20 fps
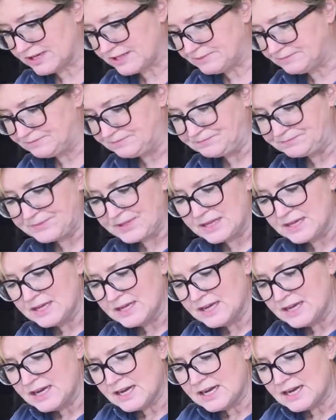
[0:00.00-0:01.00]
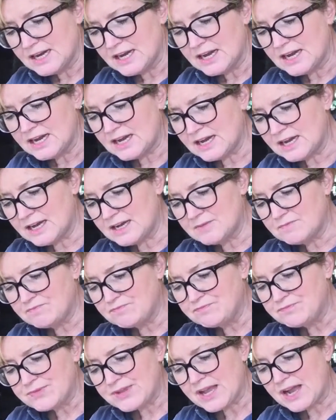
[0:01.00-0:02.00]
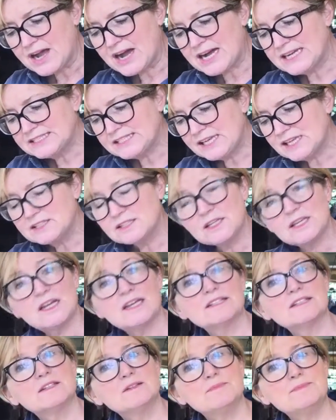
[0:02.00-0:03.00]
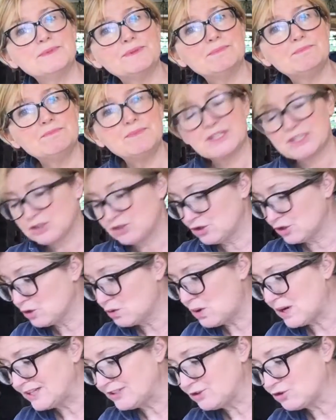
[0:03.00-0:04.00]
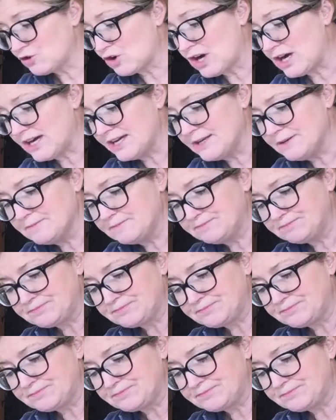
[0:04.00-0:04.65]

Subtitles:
it. I tend to like the mixture quite dry,